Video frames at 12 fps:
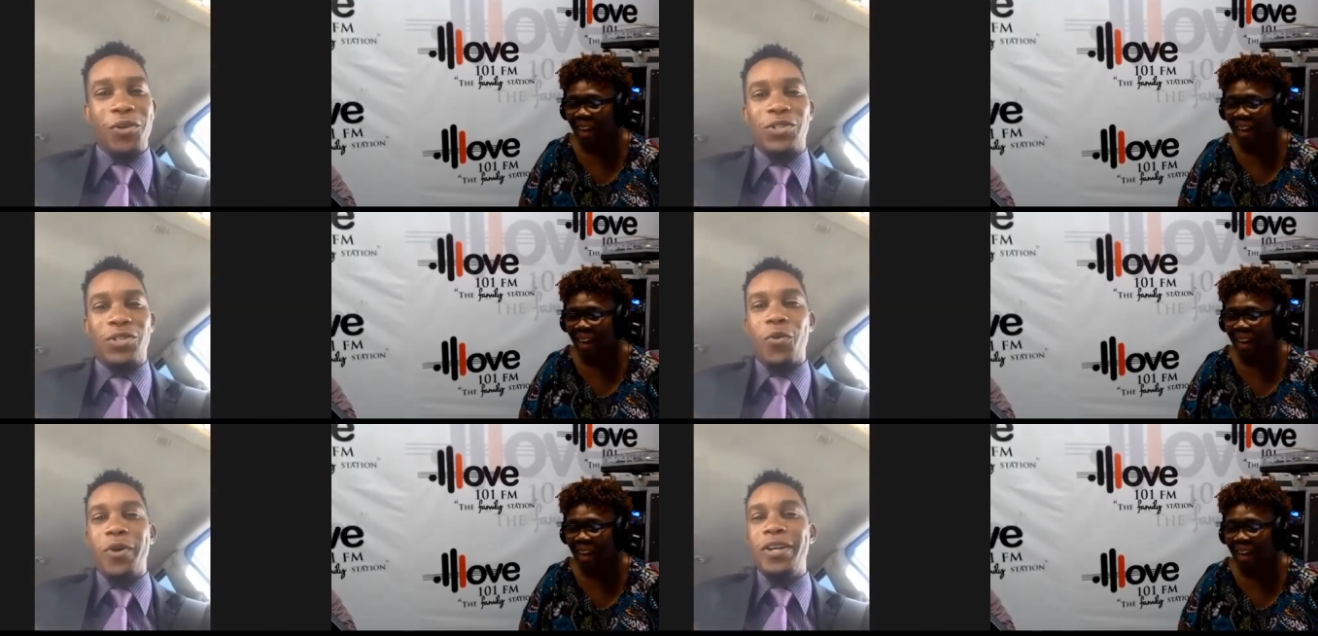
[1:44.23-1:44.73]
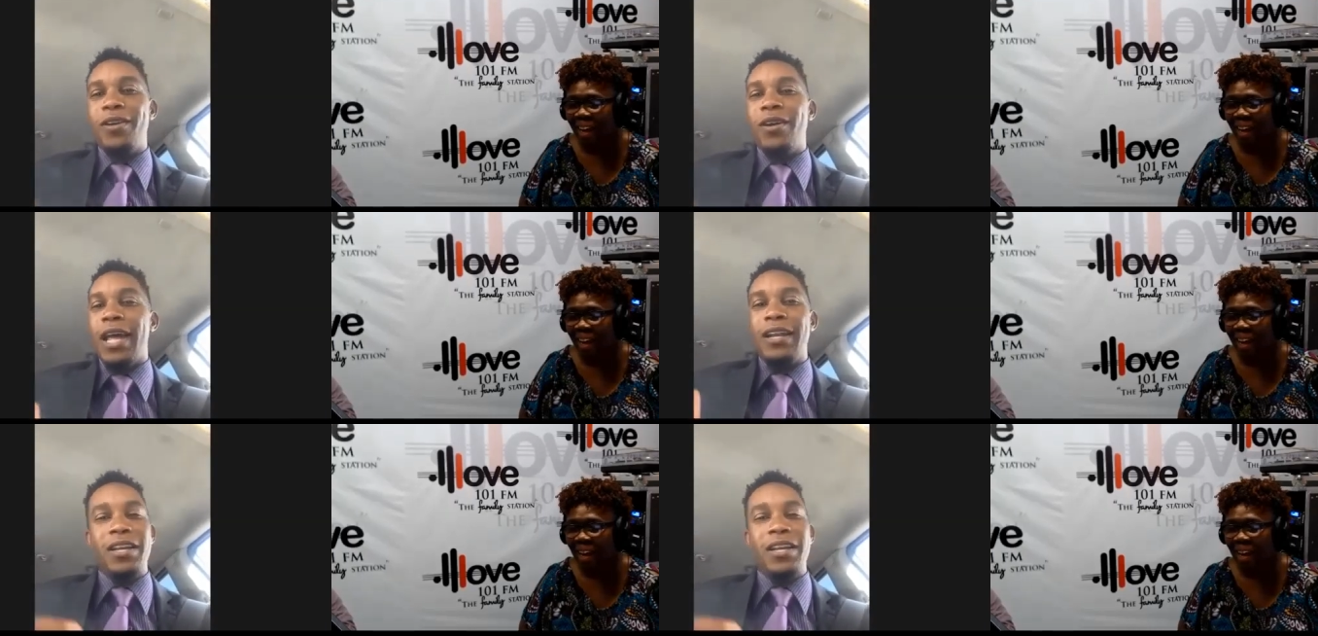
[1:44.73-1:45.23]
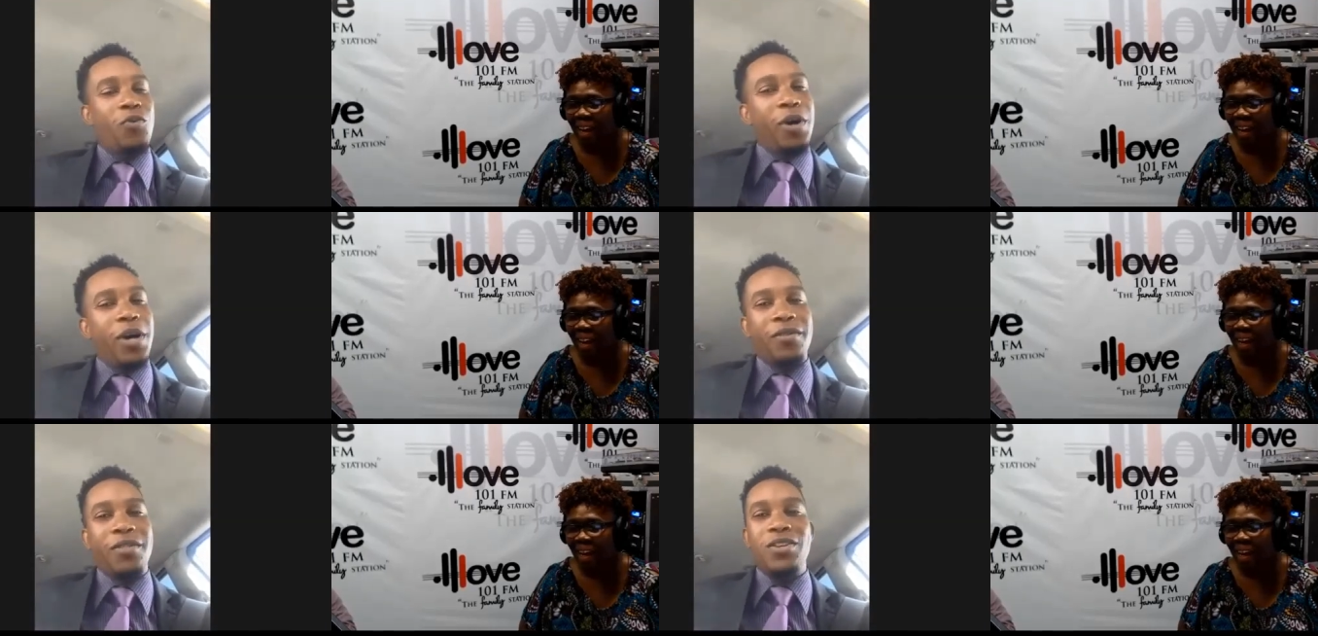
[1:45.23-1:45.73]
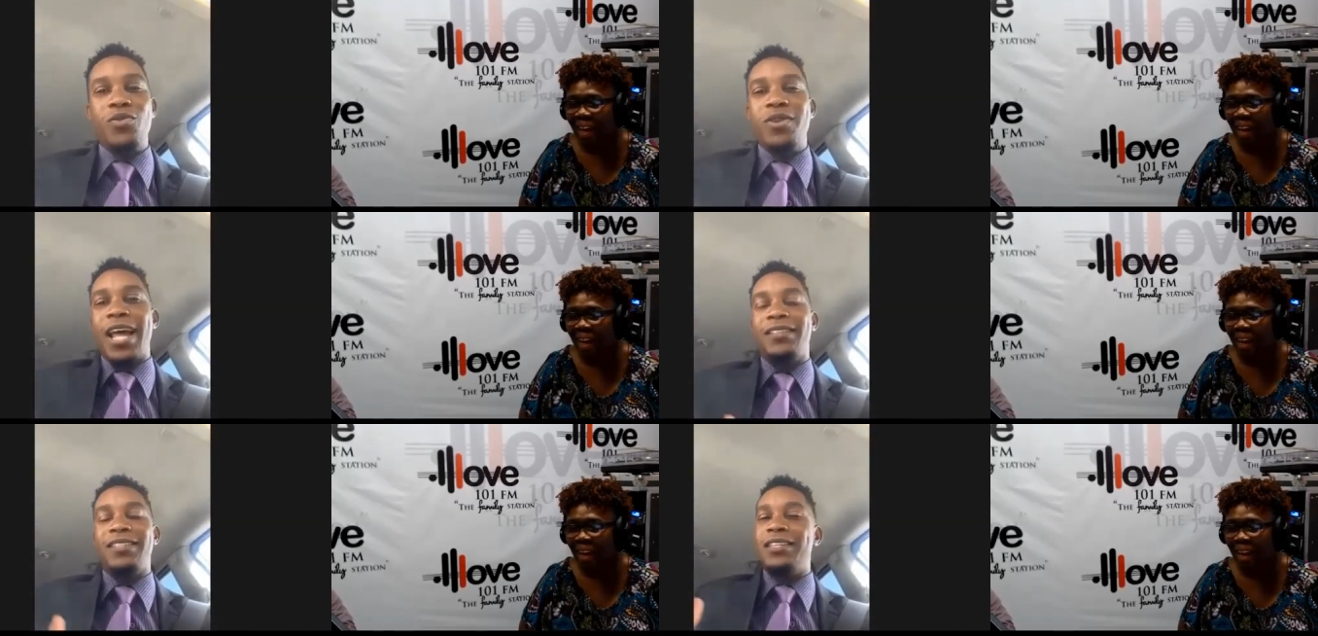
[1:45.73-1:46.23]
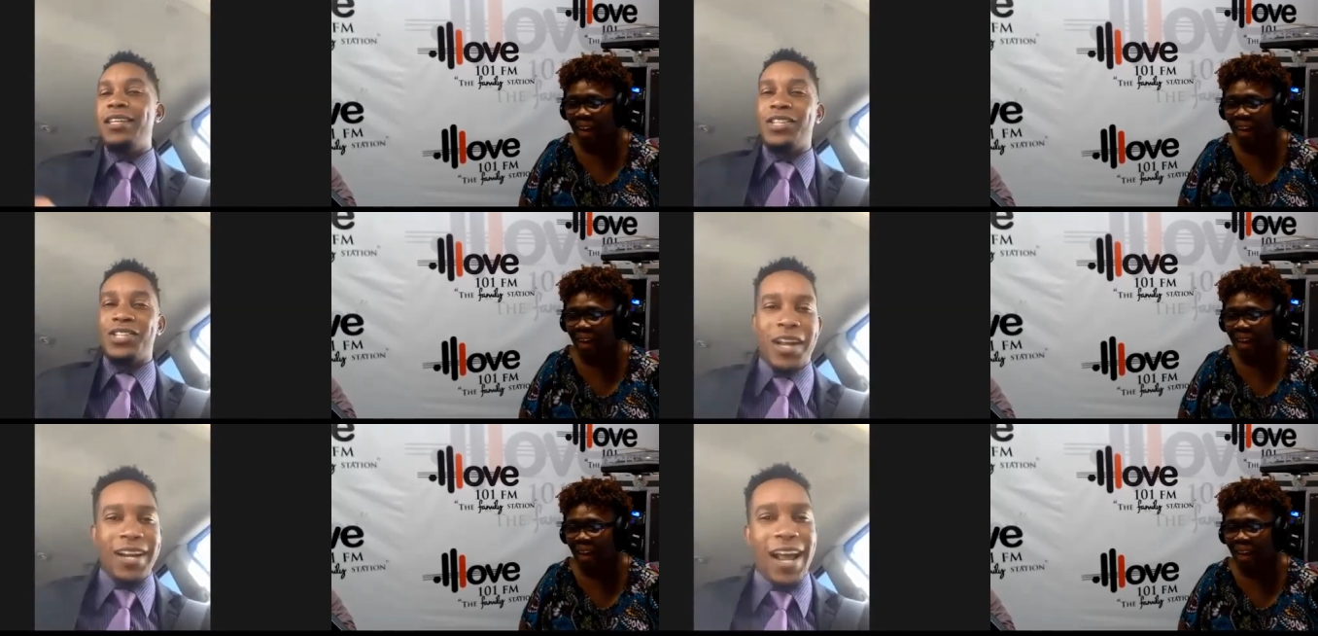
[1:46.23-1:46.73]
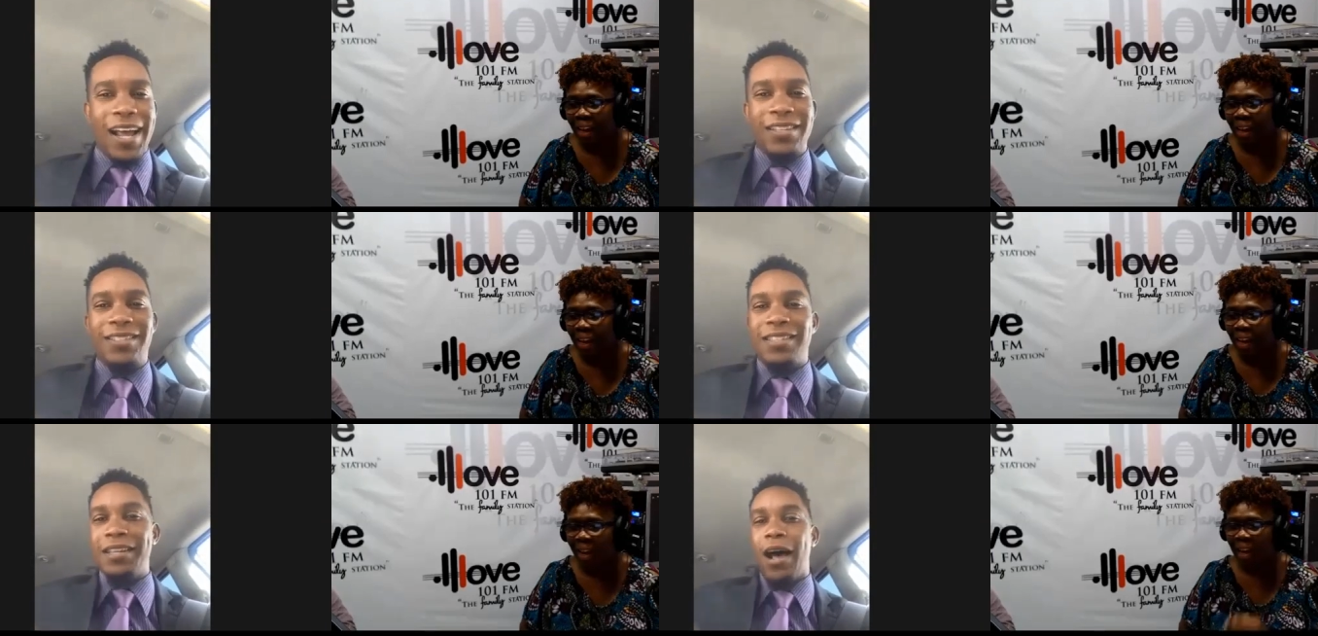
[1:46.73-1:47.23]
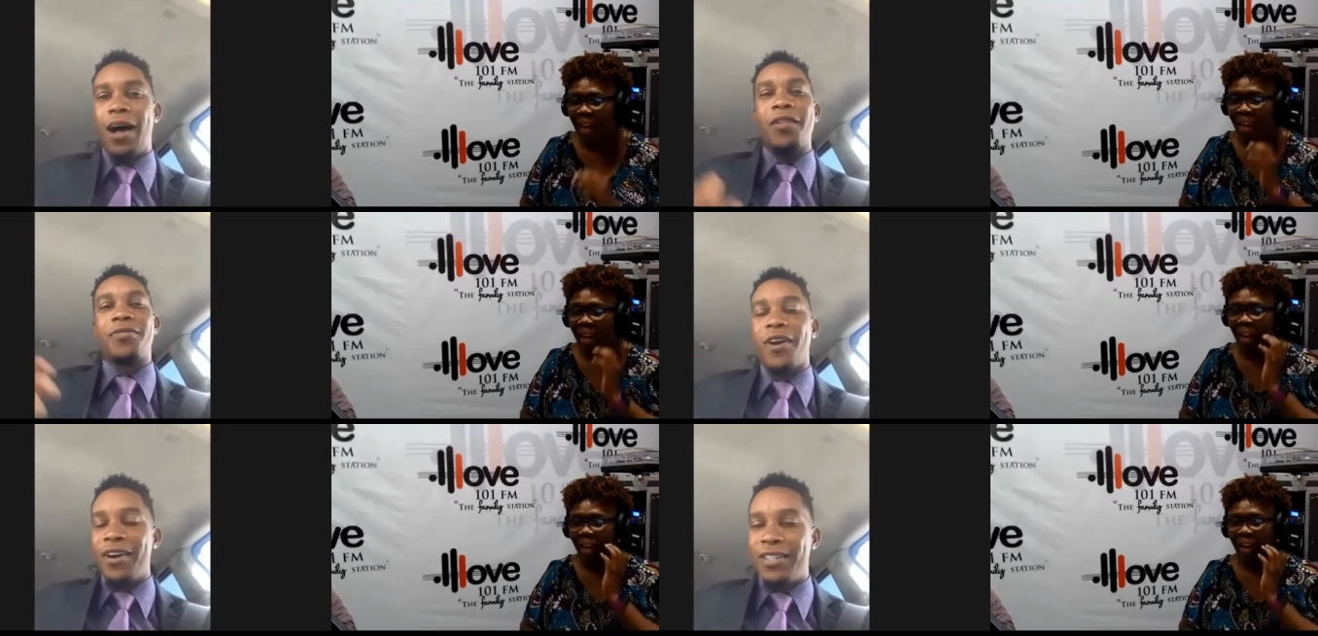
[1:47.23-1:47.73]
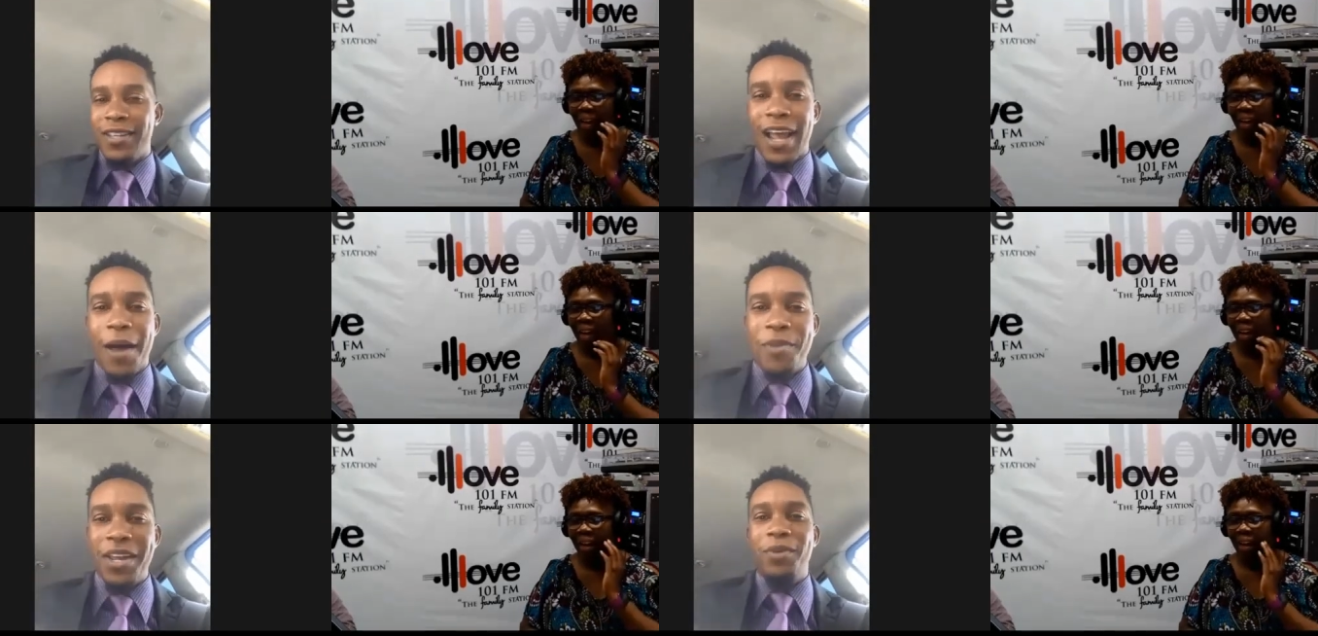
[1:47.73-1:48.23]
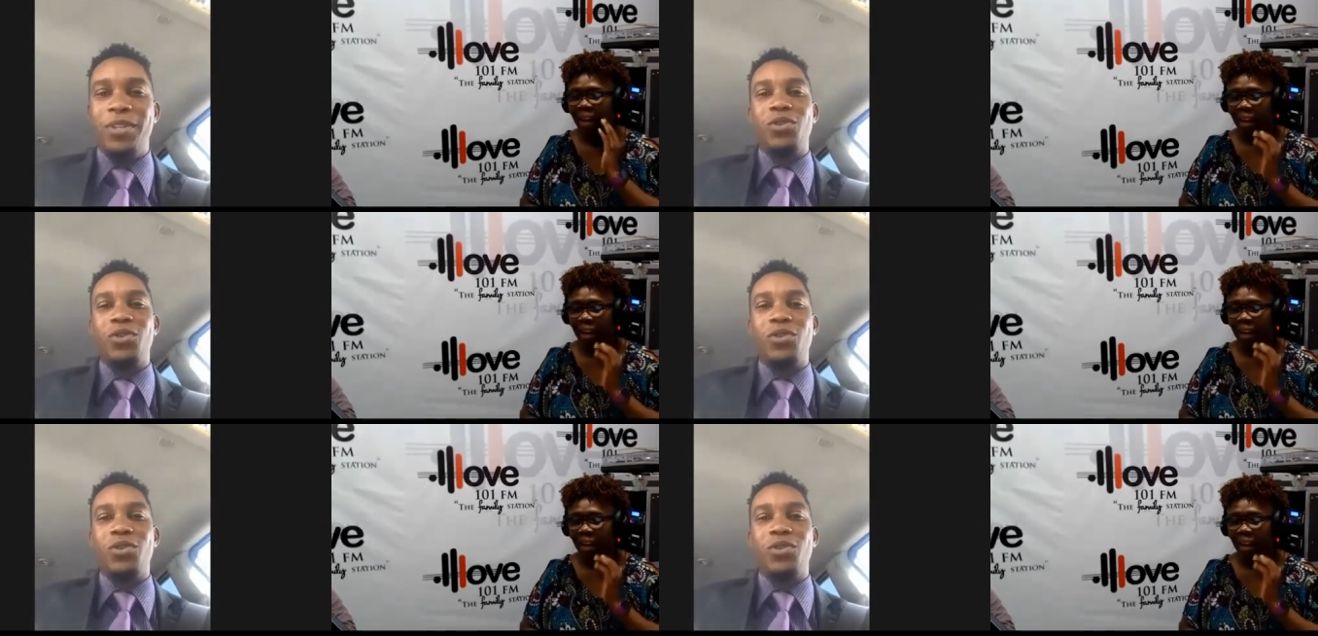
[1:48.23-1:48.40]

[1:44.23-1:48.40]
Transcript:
Speaker 1: so in anywhere the united nation has authority i'm able to